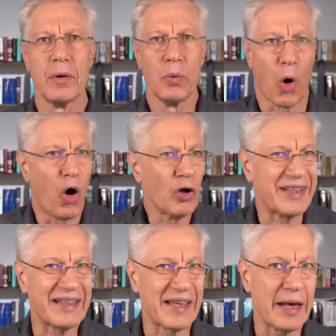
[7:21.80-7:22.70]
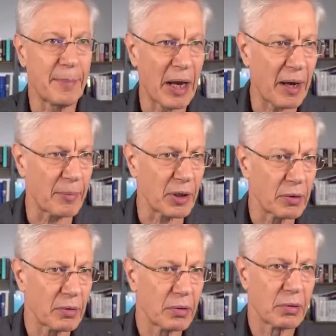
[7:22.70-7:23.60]
were all dictated by government.
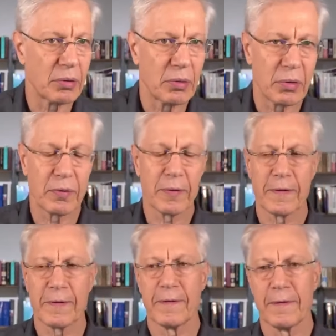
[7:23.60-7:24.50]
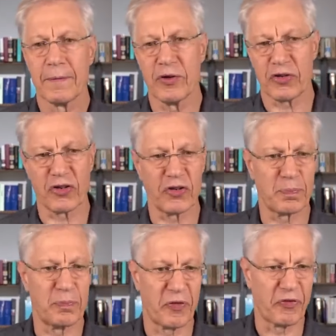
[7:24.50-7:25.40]
This is
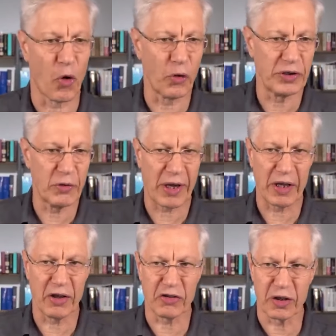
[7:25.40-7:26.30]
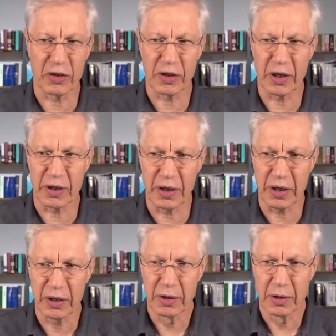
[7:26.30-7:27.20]
before deregulation in
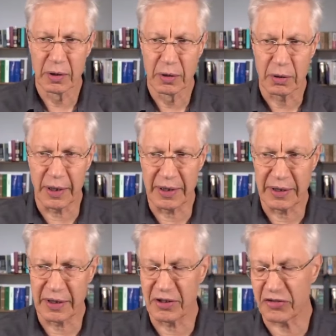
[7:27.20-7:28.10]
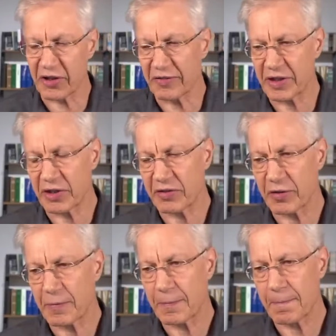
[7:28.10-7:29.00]
the late 1970s.
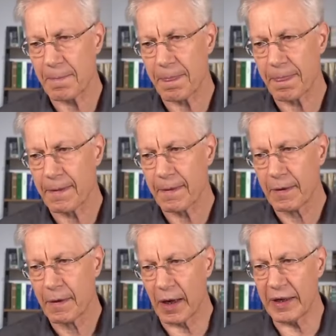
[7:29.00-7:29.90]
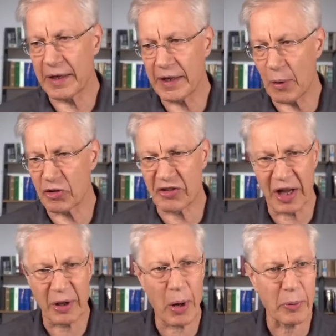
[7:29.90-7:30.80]
And then that was
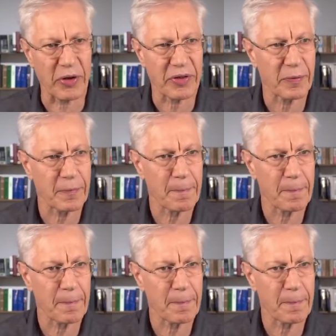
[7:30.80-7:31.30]
done away with.